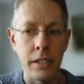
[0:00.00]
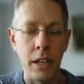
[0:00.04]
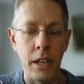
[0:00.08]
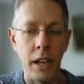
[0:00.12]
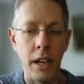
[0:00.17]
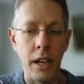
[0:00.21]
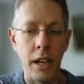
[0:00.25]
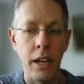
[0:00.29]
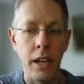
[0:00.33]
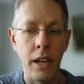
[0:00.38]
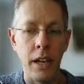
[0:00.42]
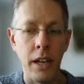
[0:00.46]

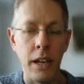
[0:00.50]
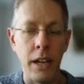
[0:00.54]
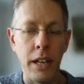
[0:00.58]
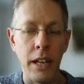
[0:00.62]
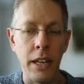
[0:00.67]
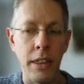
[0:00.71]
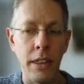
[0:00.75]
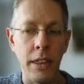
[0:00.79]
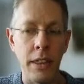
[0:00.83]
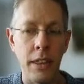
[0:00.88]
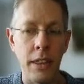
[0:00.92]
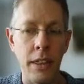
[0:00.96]
in this
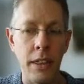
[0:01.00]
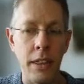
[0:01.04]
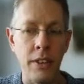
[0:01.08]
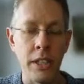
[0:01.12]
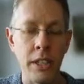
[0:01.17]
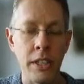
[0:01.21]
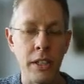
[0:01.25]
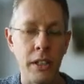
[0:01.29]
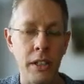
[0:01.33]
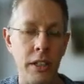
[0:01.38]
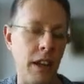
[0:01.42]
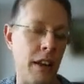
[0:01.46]

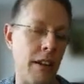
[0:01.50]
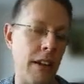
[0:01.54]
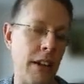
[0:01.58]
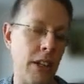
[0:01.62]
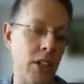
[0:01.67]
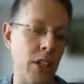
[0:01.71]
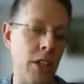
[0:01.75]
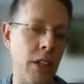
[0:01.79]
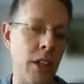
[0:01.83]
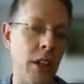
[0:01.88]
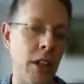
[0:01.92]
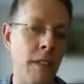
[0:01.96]
vertical
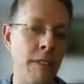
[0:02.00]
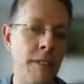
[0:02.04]
direction